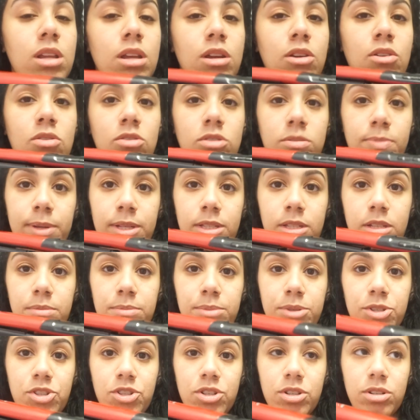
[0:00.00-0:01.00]
goes by
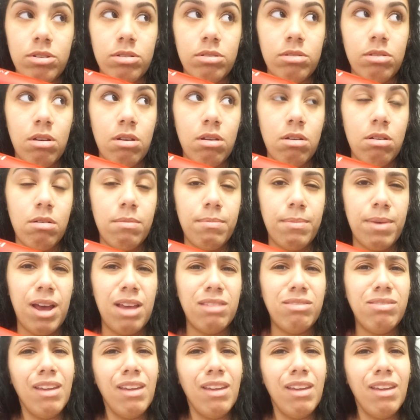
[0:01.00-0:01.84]
temperature um I